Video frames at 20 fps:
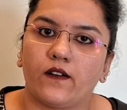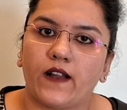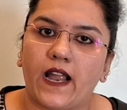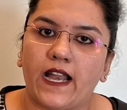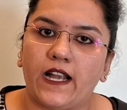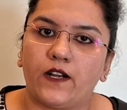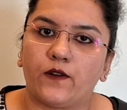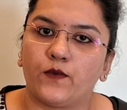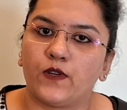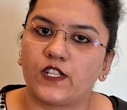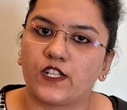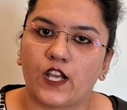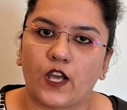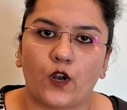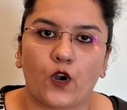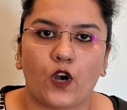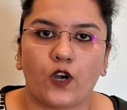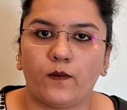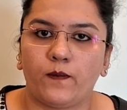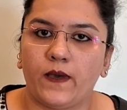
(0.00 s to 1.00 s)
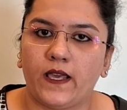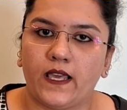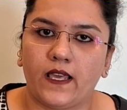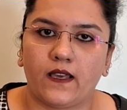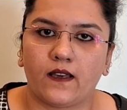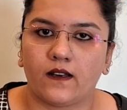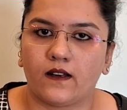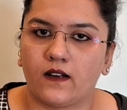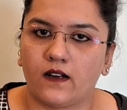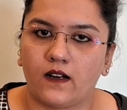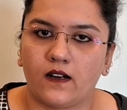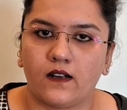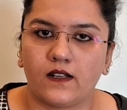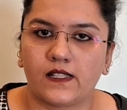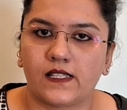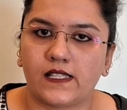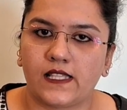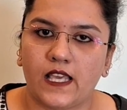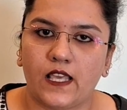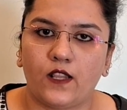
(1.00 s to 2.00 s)
right which cannot be
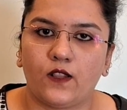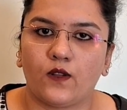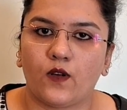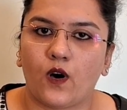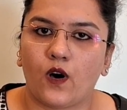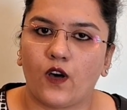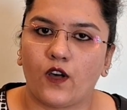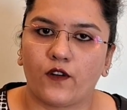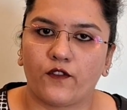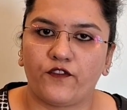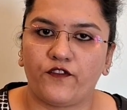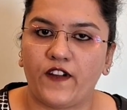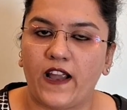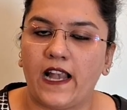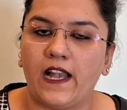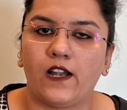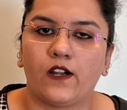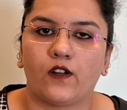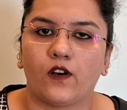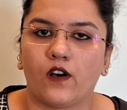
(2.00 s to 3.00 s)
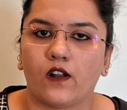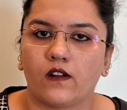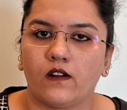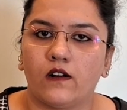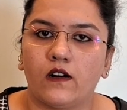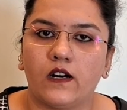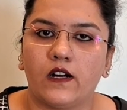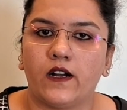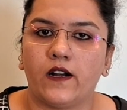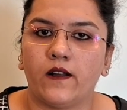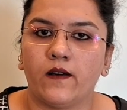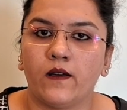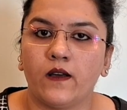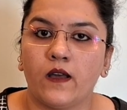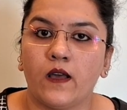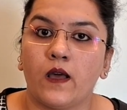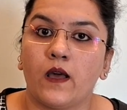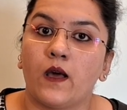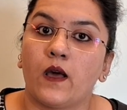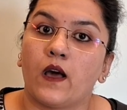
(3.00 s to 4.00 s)
seen or felt or heard,
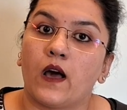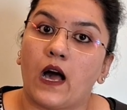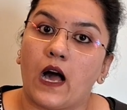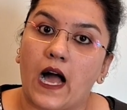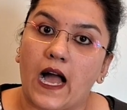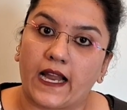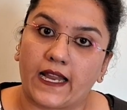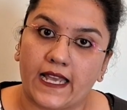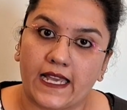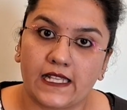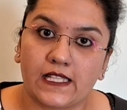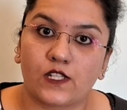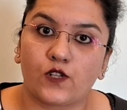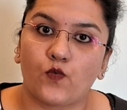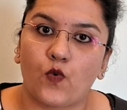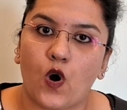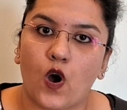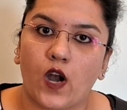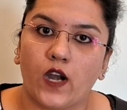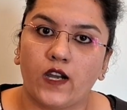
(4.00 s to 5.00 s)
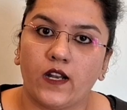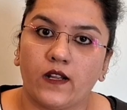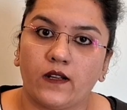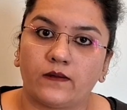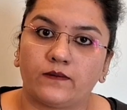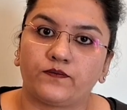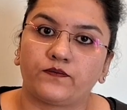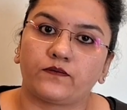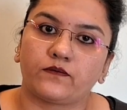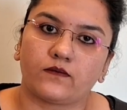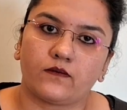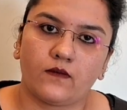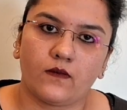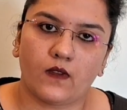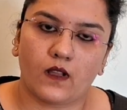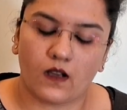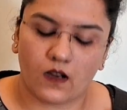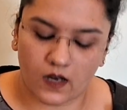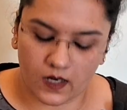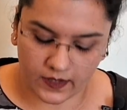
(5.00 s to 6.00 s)
against what?
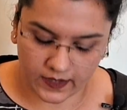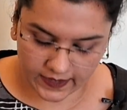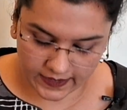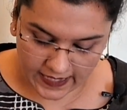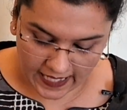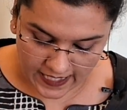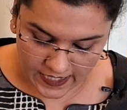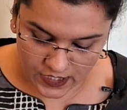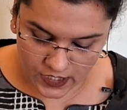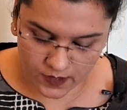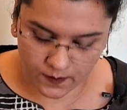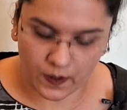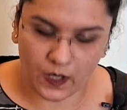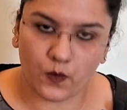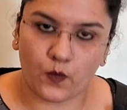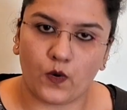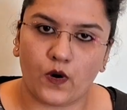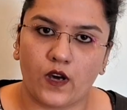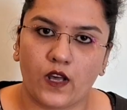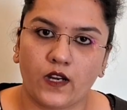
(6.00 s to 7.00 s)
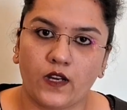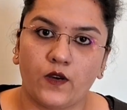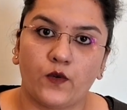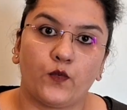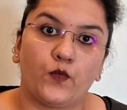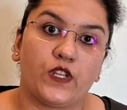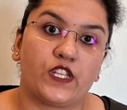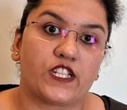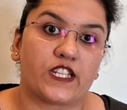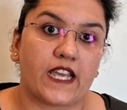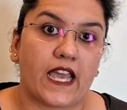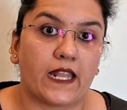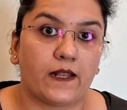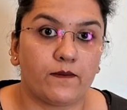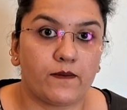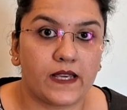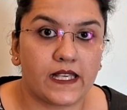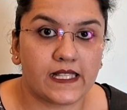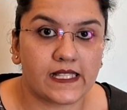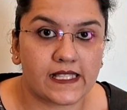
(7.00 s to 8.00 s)
A tangible work which
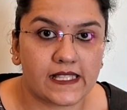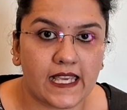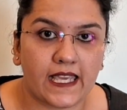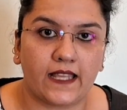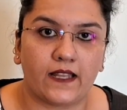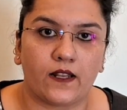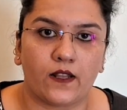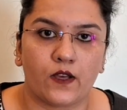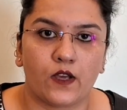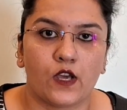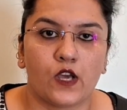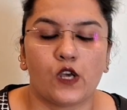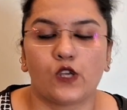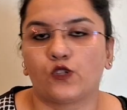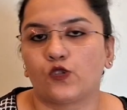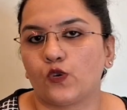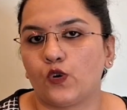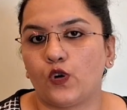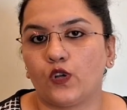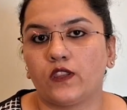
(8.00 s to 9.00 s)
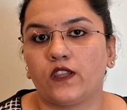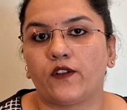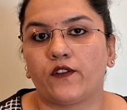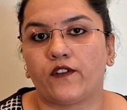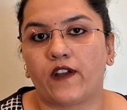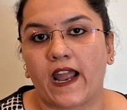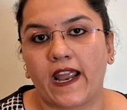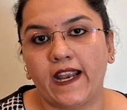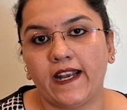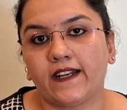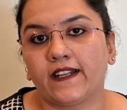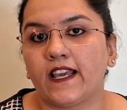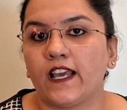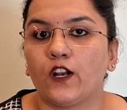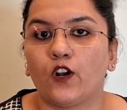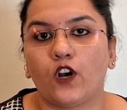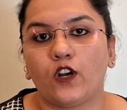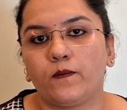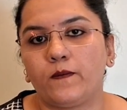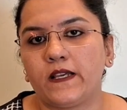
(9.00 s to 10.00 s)
can be seen. So the right
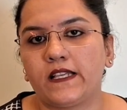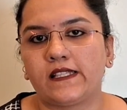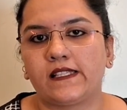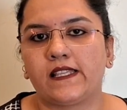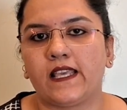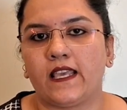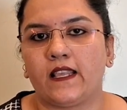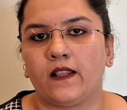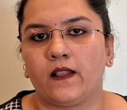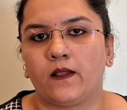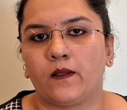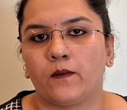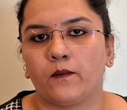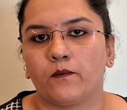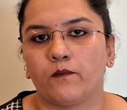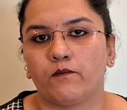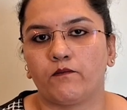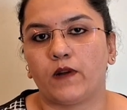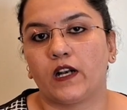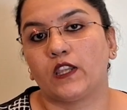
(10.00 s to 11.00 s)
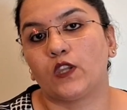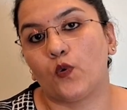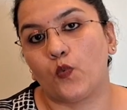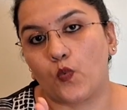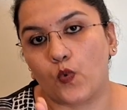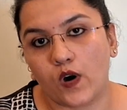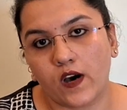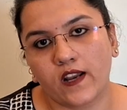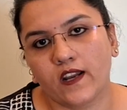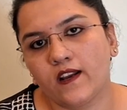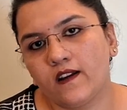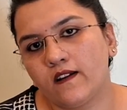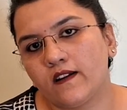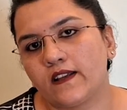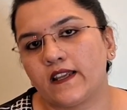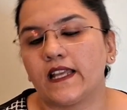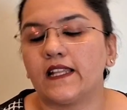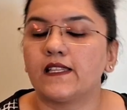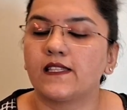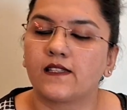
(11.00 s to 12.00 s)
cannot be seen, but the work
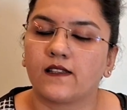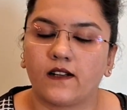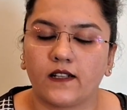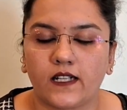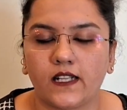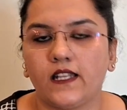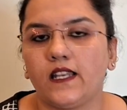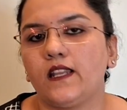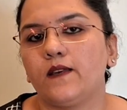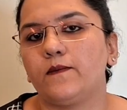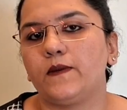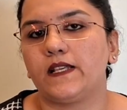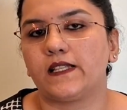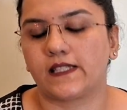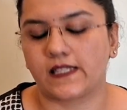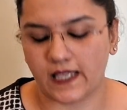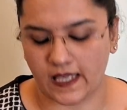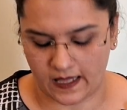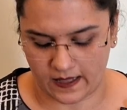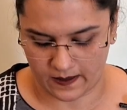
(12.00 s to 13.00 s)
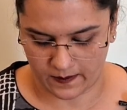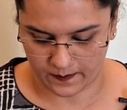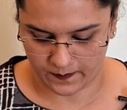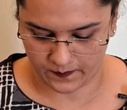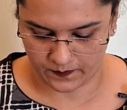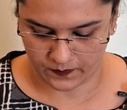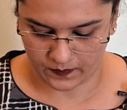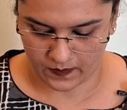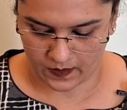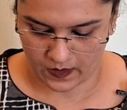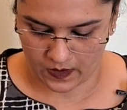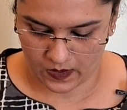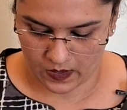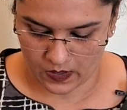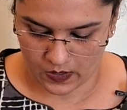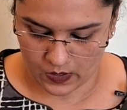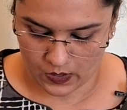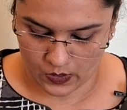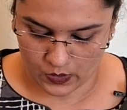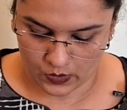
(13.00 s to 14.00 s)
can certainly be seen.
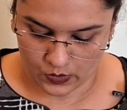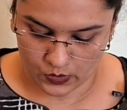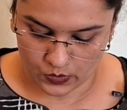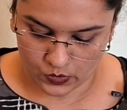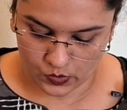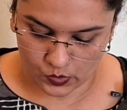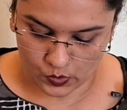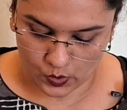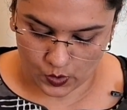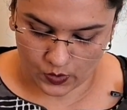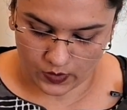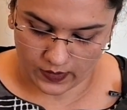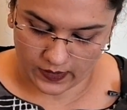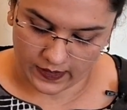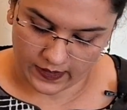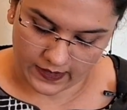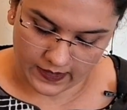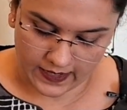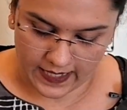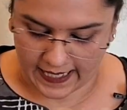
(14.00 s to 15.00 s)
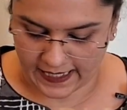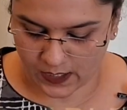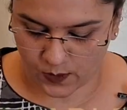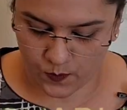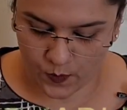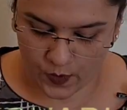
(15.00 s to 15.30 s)
So the next